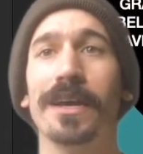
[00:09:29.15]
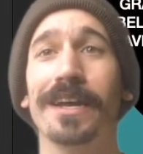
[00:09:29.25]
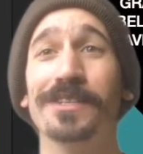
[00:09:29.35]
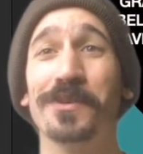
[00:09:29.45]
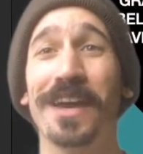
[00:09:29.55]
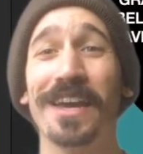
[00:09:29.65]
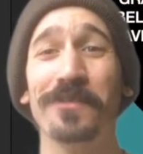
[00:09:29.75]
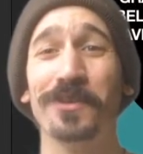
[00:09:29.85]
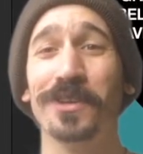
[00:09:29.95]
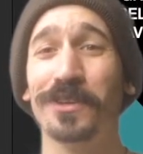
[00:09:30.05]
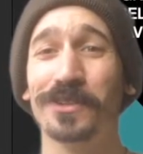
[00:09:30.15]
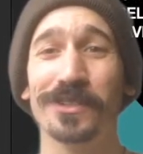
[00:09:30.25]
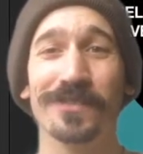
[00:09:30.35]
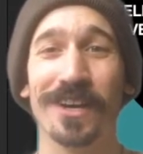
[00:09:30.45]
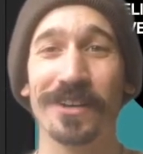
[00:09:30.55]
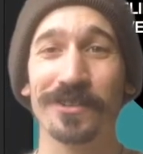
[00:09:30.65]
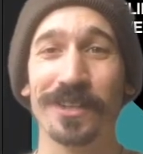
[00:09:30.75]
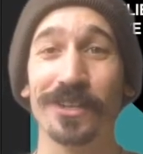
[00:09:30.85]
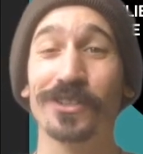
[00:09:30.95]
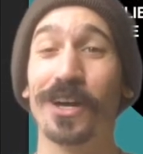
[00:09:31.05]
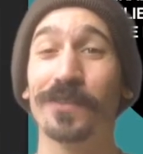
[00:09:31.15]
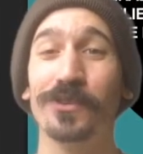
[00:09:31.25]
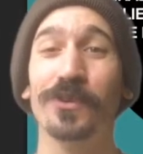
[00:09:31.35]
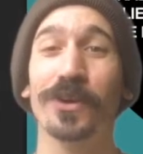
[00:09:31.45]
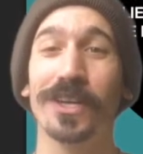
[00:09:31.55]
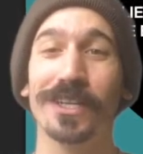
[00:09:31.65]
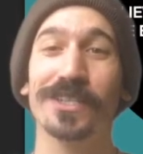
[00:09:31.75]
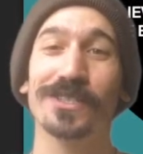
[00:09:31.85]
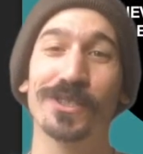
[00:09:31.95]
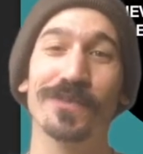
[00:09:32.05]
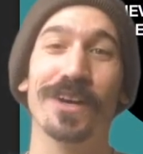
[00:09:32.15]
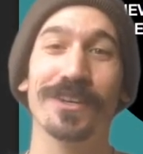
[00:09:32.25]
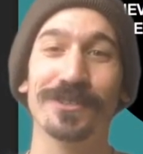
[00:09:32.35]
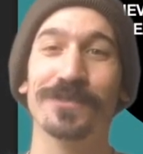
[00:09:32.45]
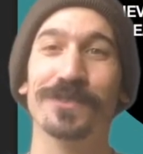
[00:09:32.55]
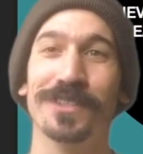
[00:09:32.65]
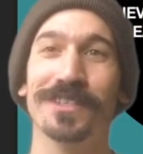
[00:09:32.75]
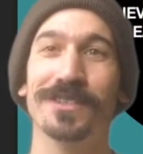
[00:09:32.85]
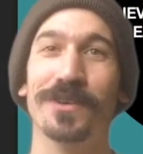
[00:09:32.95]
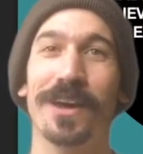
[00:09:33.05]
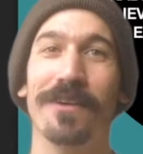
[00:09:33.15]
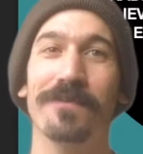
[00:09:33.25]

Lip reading: It's okay if you think you deserve 100. A lot of you are going to deserve 100 for this, okay?